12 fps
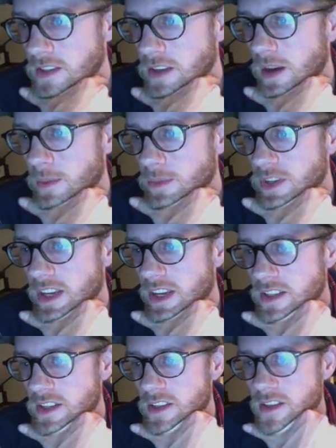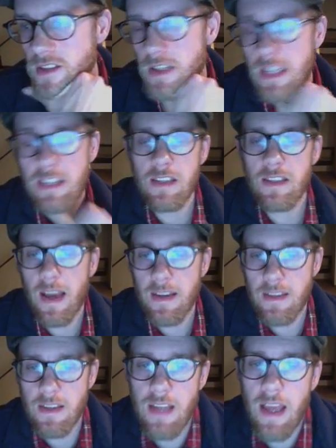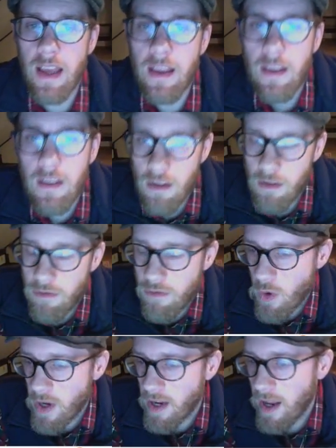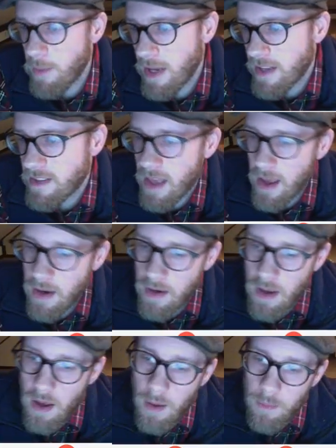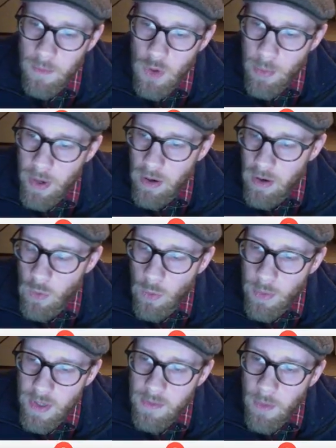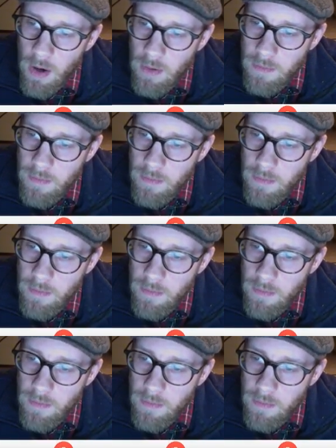The test is designed to take the 49 minutes that your period will be tomorrow.